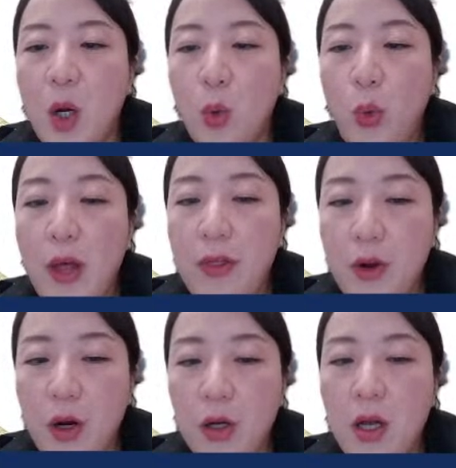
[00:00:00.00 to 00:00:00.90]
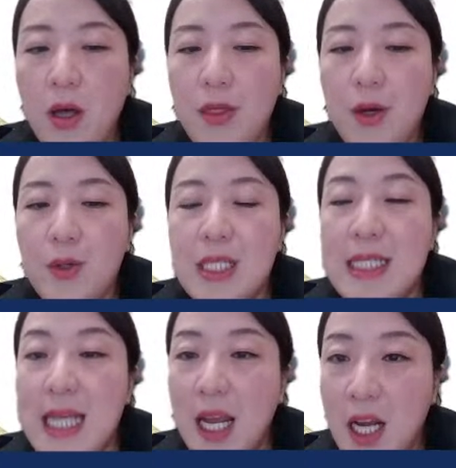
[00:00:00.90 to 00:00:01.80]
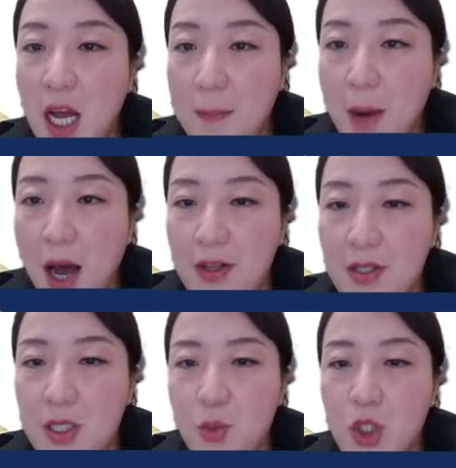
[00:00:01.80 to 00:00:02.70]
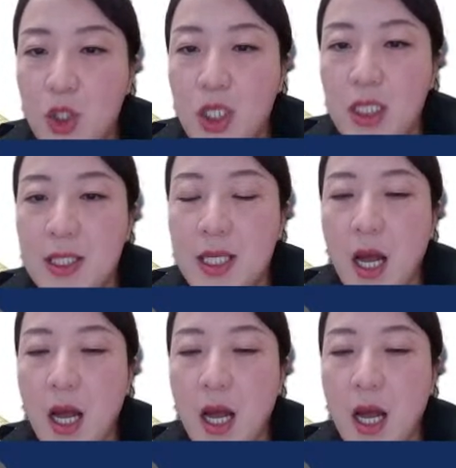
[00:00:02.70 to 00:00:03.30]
whether there was a second hypothesis, which is